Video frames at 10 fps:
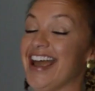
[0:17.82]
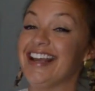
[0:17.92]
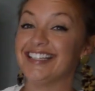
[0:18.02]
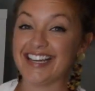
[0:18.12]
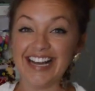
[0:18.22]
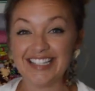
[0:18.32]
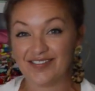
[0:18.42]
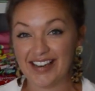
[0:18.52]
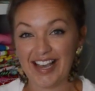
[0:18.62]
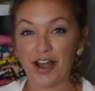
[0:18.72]
In today's
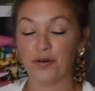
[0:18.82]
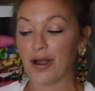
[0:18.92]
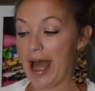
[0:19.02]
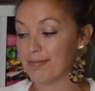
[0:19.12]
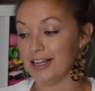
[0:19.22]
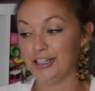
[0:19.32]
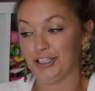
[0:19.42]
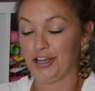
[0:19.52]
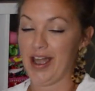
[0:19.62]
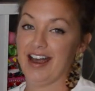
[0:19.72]
video I'm going to show
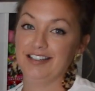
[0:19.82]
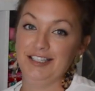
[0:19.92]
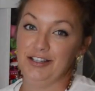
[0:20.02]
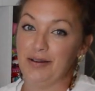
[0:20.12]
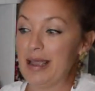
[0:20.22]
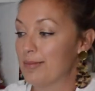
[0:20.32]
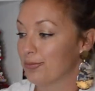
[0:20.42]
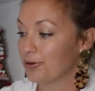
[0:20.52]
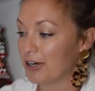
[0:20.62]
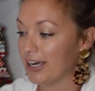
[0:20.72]
you how to
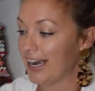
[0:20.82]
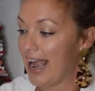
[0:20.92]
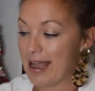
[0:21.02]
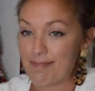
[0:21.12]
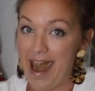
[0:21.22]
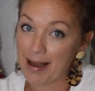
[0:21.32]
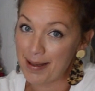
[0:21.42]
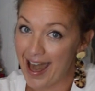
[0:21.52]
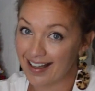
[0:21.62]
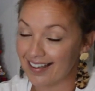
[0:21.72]
embroider a
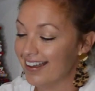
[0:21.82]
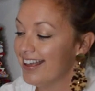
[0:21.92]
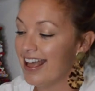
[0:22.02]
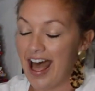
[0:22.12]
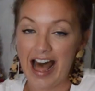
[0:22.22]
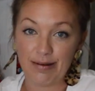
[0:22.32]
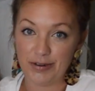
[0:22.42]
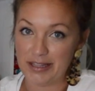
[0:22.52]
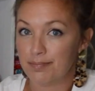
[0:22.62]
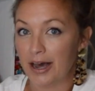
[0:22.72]
backpack.
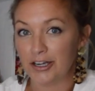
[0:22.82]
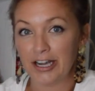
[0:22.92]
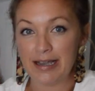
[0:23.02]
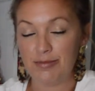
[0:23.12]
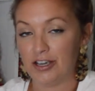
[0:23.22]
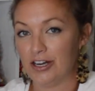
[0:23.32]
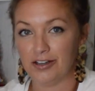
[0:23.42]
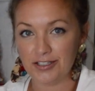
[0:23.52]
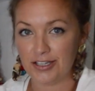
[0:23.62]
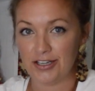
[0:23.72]
With a monogram, you can
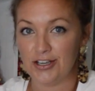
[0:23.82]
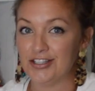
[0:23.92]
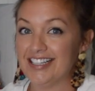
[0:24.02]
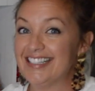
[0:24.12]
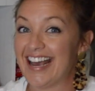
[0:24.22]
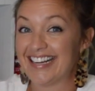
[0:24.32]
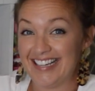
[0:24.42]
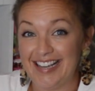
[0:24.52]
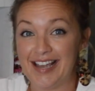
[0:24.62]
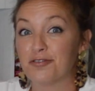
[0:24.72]
also use this
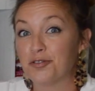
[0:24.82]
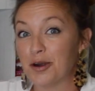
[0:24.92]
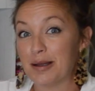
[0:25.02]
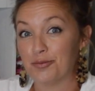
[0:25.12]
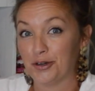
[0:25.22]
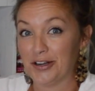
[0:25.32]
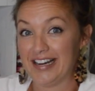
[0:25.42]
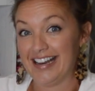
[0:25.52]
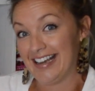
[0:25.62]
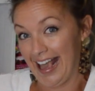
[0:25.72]
technique for embroidering
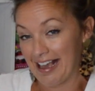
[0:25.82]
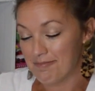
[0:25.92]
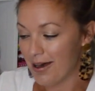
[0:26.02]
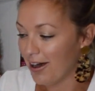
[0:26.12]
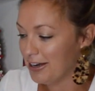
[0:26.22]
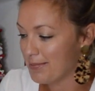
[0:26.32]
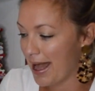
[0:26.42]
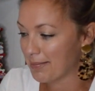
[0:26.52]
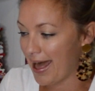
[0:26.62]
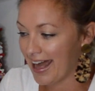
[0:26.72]
a name on your
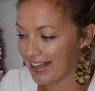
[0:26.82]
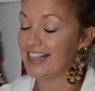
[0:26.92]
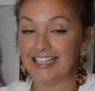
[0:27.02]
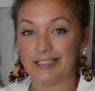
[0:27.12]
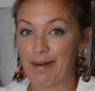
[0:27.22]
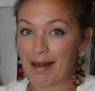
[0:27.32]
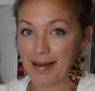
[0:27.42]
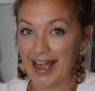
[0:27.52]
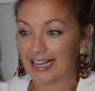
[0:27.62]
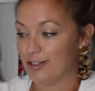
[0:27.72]
backpack. This
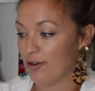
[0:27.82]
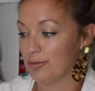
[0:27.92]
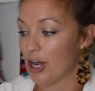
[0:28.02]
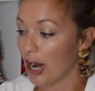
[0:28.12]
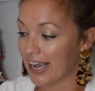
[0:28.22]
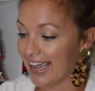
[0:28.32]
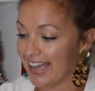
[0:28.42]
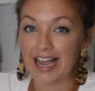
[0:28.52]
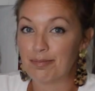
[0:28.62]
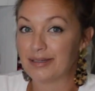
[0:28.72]
backpack is from Target.
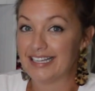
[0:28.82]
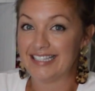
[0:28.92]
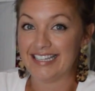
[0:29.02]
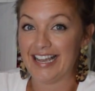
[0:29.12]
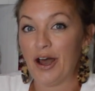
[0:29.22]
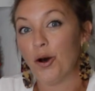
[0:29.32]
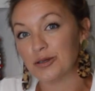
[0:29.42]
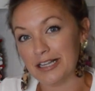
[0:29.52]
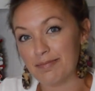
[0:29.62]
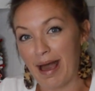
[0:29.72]
A place to get
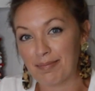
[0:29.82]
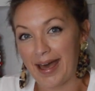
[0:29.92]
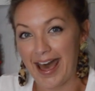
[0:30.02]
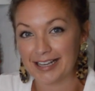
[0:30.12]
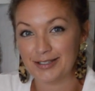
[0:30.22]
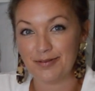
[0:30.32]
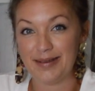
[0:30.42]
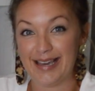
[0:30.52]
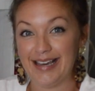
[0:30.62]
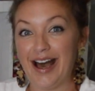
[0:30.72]
wholesale backpacks would
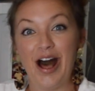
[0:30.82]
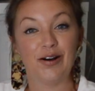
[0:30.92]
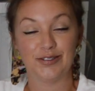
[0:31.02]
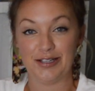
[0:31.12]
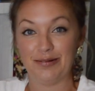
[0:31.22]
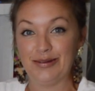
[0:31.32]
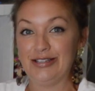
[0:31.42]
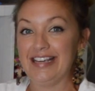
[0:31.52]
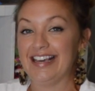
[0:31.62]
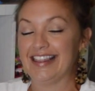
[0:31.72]
be Wholesale
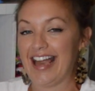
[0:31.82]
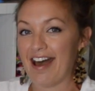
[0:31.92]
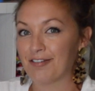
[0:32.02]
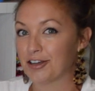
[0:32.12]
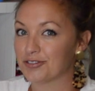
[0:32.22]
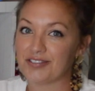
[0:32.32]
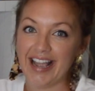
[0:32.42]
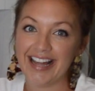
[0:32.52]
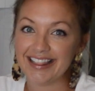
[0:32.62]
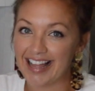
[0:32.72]
Boutique. They have a
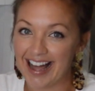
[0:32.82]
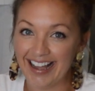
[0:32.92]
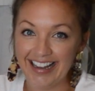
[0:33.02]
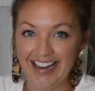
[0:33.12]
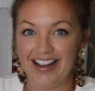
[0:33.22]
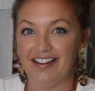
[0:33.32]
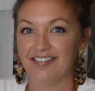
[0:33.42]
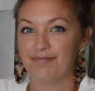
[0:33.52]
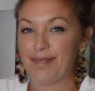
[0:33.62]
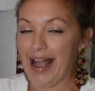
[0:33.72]
great line
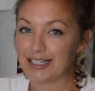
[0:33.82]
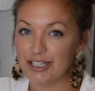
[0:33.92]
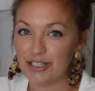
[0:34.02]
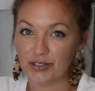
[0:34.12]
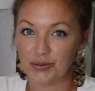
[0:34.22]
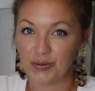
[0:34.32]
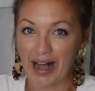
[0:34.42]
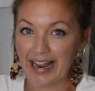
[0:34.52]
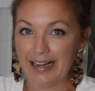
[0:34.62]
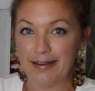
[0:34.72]
of back to school
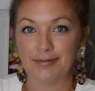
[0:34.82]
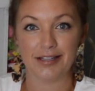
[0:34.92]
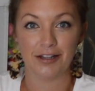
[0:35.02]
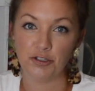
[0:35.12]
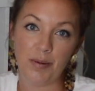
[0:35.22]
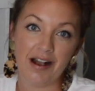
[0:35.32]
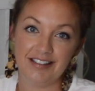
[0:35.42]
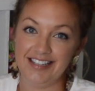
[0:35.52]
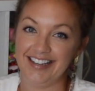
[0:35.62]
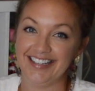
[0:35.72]
items, lunch
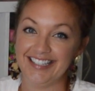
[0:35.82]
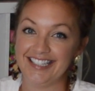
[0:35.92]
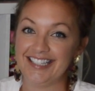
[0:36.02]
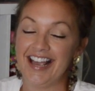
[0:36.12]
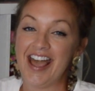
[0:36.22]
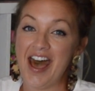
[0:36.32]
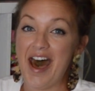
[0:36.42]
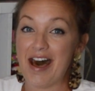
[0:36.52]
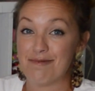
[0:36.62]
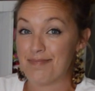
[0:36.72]
boxes,
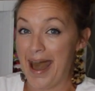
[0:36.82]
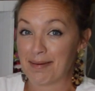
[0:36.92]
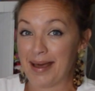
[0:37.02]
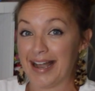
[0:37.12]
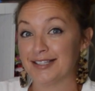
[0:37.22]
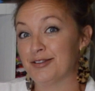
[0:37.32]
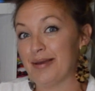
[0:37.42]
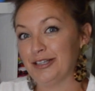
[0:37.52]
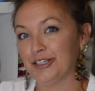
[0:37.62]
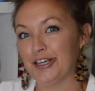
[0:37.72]
backpacks, so
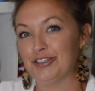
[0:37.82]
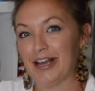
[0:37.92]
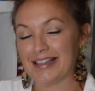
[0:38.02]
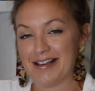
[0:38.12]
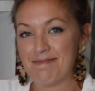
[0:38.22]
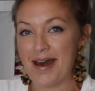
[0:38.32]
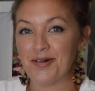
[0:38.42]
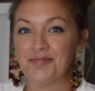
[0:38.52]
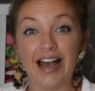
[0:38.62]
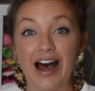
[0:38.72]
make sure you check them
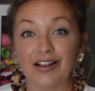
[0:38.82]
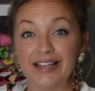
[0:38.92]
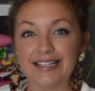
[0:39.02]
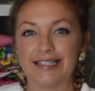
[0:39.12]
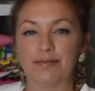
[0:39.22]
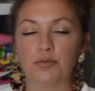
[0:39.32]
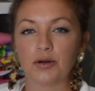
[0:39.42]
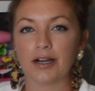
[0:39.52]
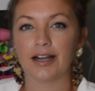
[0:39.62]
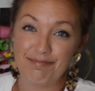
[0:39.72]
out. I'll link some
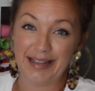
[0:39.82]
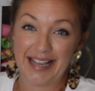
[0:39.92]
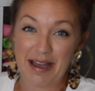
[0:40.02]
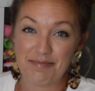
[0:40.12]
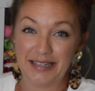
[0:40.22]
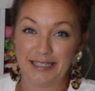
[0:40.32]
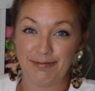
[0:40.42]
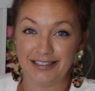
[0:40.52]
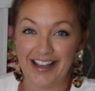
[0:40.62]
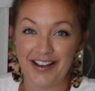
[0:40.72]
more blank companies
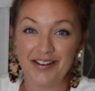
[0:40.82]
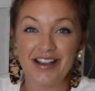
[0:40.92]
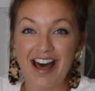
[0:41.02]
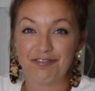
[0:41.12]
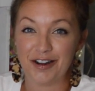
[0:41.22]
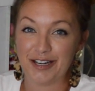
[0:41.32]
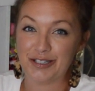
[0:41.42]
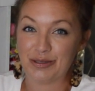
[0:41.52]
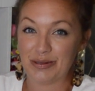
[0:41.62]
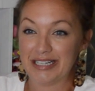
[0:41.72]
below of where to
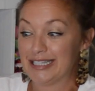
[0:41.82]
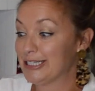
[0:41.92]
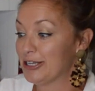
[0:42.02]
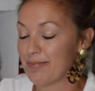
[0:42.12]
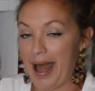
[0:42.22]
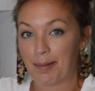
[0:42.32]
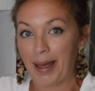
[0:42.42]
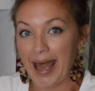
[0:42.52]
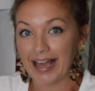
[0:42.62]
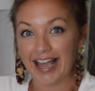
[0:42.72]
source your
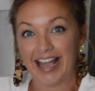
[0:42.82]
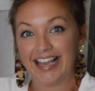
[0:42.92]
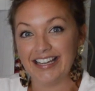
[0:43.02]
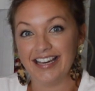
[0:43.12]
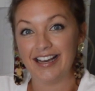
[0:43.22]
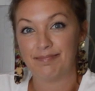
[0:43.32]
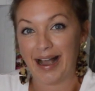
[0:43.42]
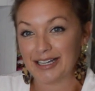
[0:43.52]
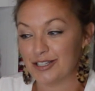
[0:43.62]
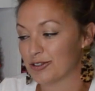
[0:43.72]
backpack and
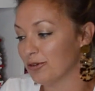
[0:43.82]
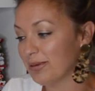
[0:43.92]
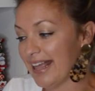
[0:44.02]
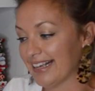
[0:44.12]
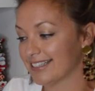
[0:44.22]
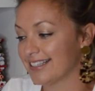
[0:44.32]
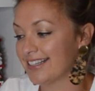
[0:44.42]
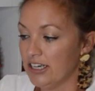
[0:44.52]
back to school blanks.